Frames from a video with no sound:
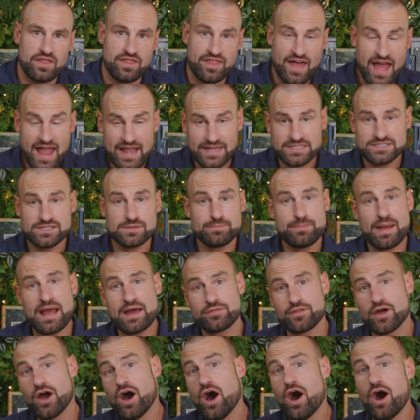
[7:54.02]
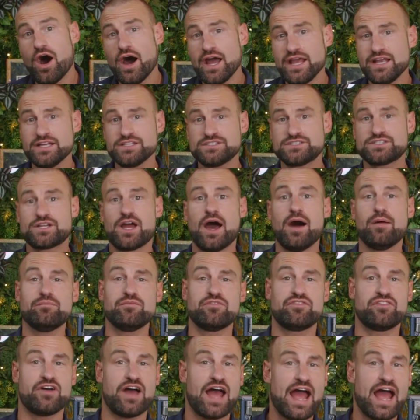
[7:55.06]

That is about the highest comfort